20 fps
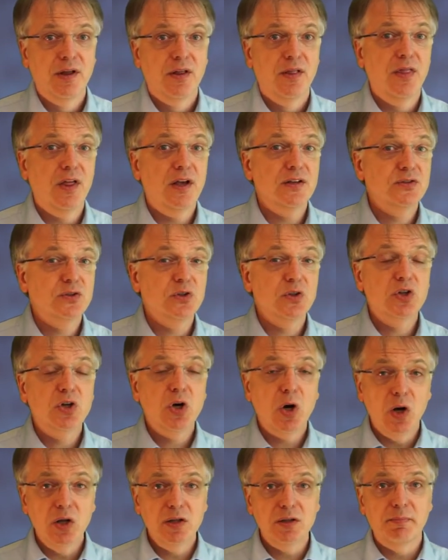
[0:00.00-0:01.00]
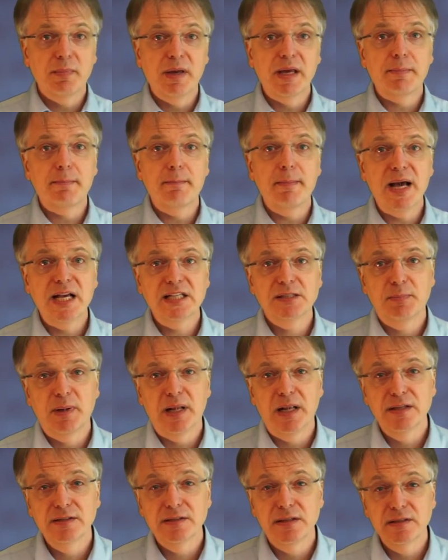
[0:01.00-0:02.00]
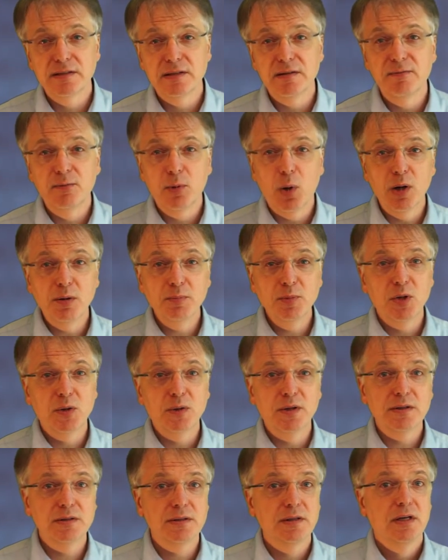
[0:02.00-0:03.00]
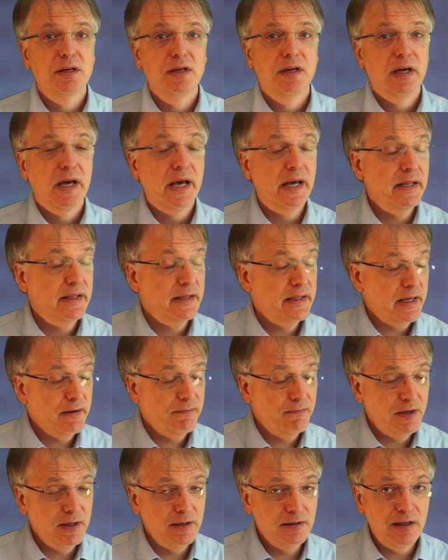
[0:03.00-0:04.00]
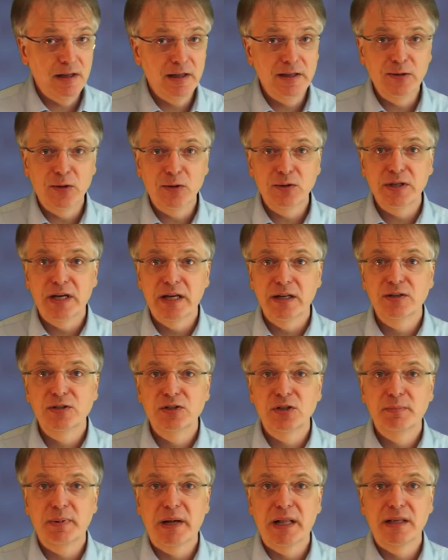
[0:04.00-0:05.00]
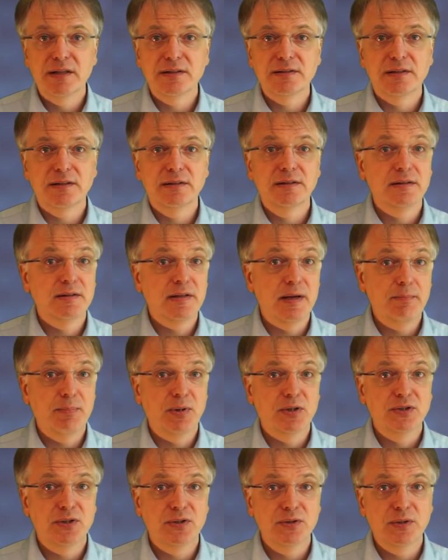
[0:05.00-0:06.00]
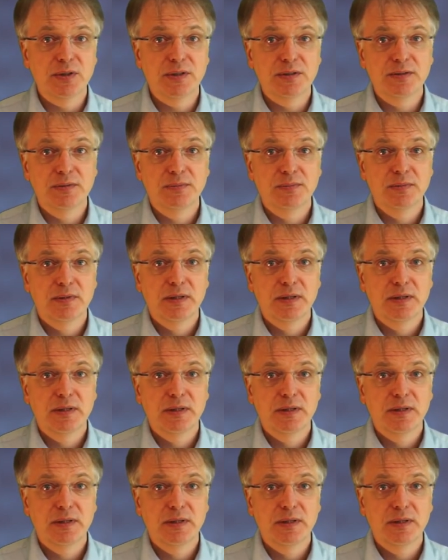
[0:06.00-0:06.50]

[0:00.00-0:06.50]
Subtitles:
Thus, you can't make mass balances in volume units and definitely not energy balance in temperature units.